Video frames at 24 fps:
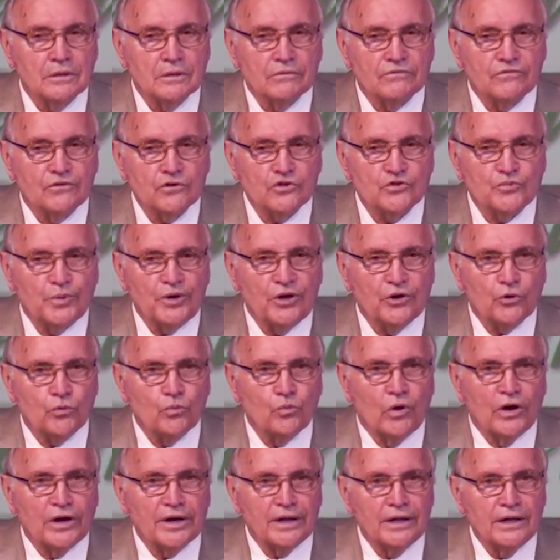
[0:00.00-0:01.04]
1 Peter
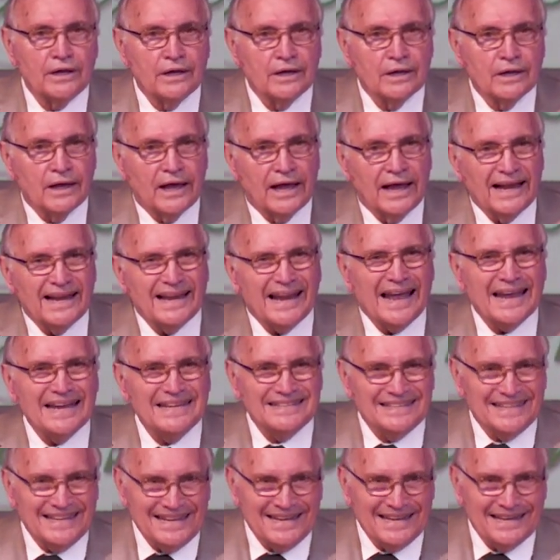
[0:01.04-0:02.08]
1
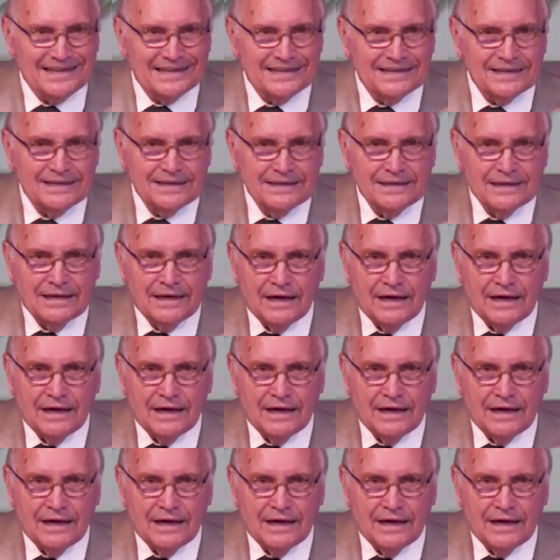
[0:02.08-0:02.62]
19.